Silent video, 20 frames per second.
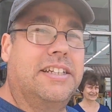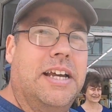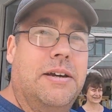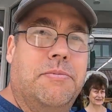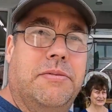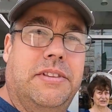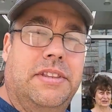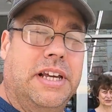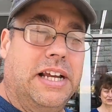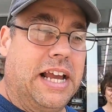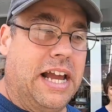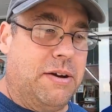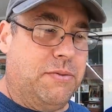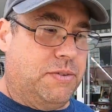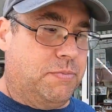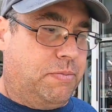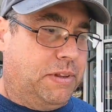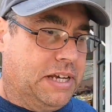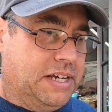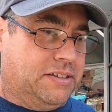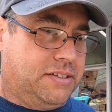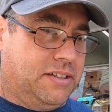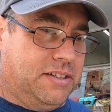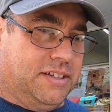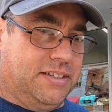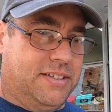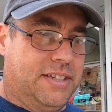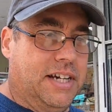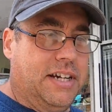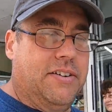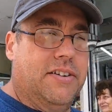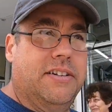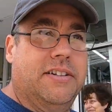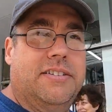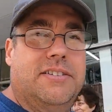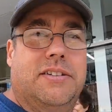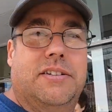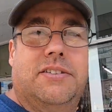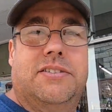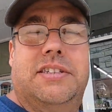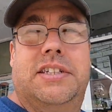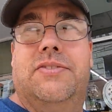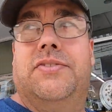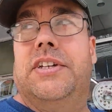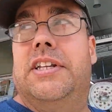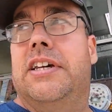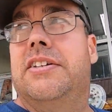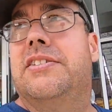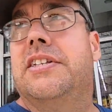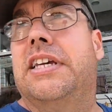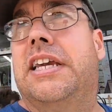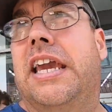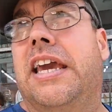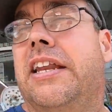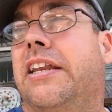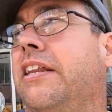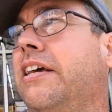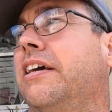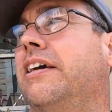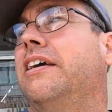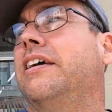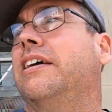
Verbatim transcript: this time the guy was blasting the siren, so let's see if he does it again.